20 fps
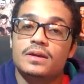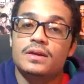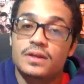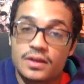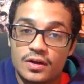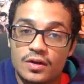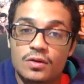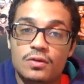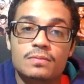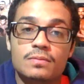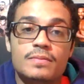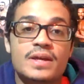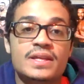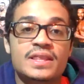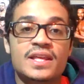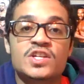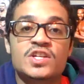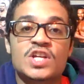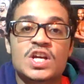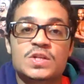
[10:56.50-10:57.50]
you know,
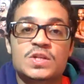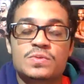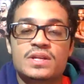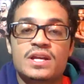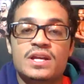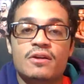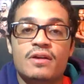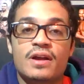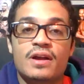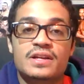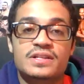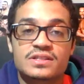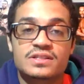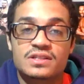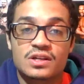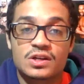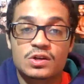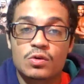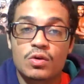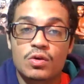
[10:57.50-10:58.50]
make the adjustment here as
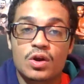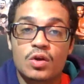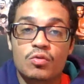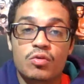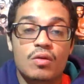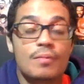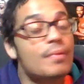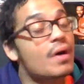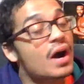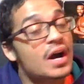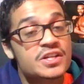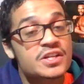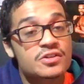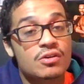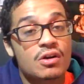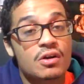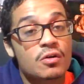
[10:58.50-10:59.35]
the quote unquote boxer.